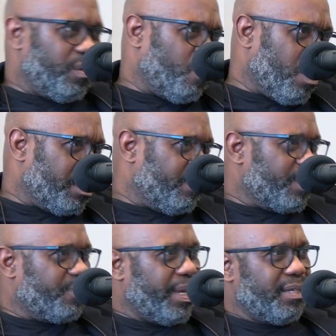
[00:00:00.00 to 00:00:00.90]
to a
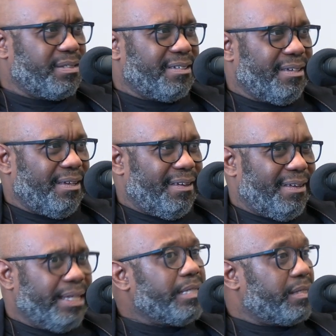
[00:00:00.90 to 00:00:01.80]
welcoming space
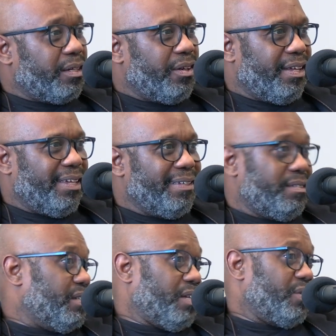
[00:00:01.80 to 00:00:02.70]
in
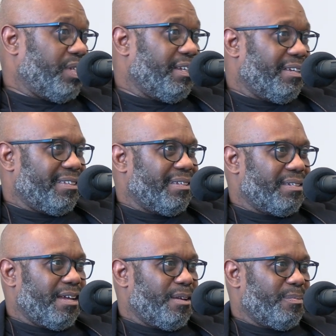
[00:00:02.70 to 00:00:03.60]
Center City at
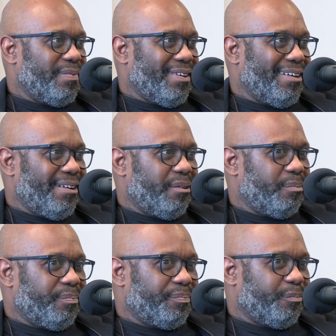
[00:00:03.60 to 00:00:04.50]
that time.
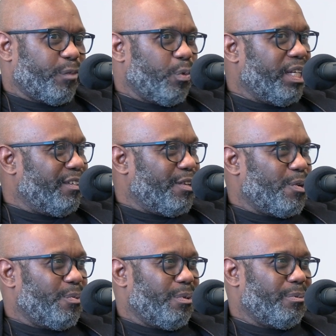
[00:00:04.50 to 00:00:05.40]
We didn't
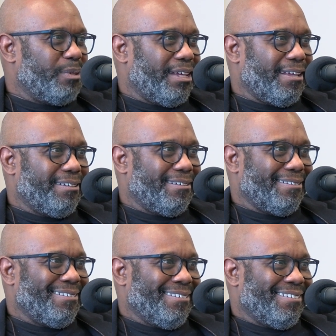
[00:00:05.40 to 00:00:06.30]
know what we had
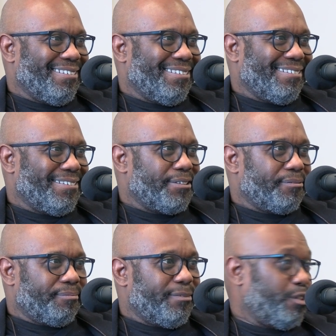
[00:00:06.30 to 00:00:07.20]

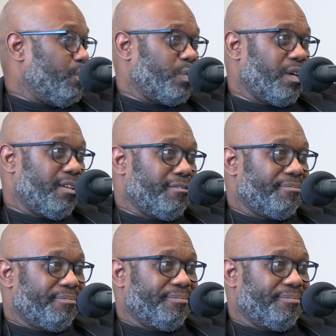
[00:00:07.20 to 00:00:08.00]
until it was gone.